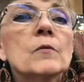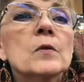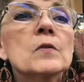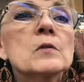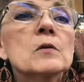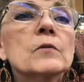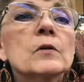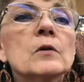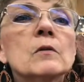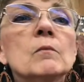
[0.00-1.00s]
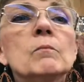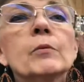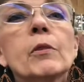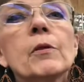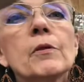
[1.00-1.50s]
with the silver,
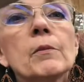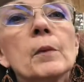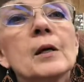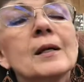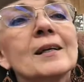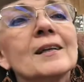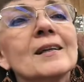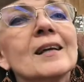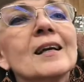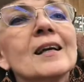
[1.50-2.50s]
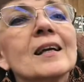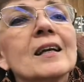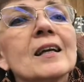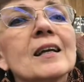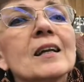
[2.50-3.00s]
blue,
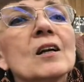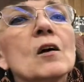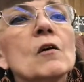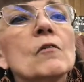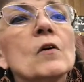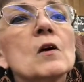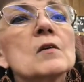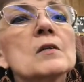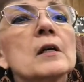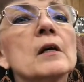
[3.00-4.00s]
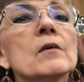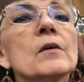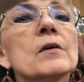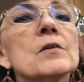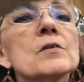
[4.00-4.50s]
and it all falls down.
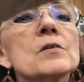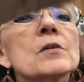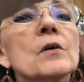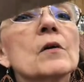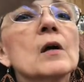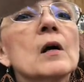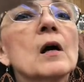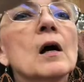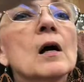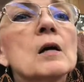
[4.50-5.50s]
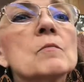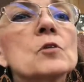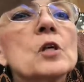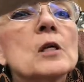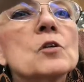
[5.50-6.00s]
So I'm
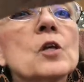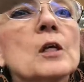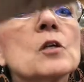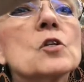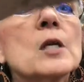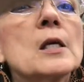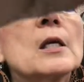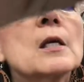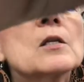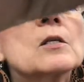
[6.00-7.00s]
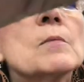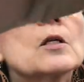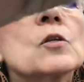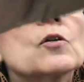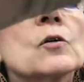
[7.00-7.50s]
shaking, shaking, shaking to make
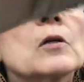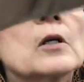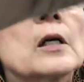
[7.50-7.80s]
sure I